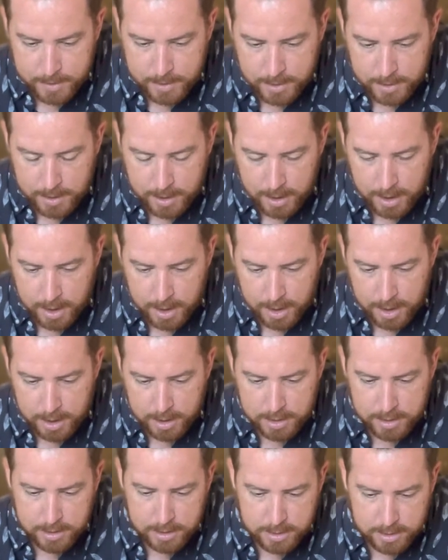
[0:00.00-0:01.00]
a
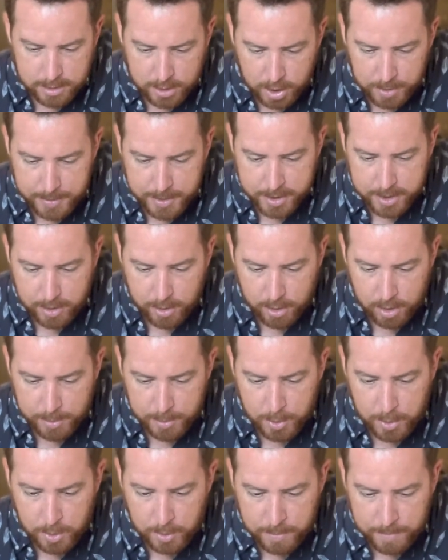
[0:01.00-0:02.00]
little bit of
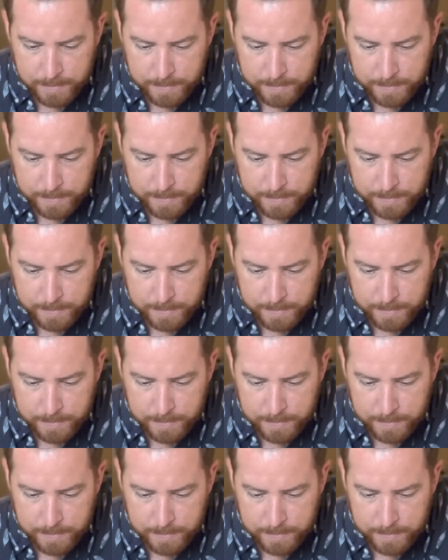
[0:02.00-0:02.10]
caramel.